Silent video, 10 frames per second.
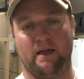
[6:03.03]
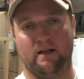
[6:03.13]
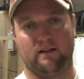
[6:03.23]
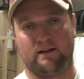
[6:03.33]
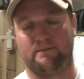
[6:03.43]

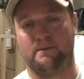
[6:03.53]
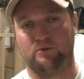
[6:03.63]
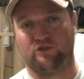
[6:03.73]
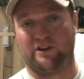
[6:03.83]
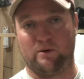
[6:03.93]
a lot of people
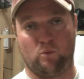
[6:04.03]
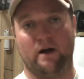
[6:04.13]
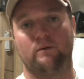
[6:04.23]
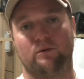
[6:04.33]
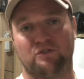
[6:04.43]
just had
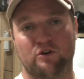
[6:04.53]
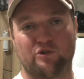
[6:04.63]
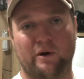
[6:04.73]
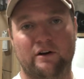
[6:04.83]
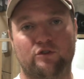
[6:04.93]
white
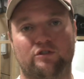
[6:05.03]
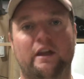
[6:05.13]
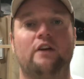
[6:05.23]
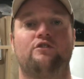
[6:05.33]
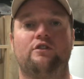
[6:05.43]
refrigerators.
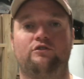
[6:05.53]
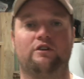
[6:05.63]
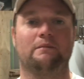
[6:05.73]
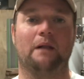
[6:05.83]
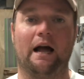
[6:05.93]
Occasionally, you'd see
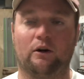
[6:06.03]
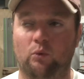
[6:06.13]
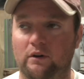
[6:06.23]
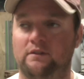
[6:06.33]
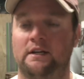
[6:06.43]
a black one.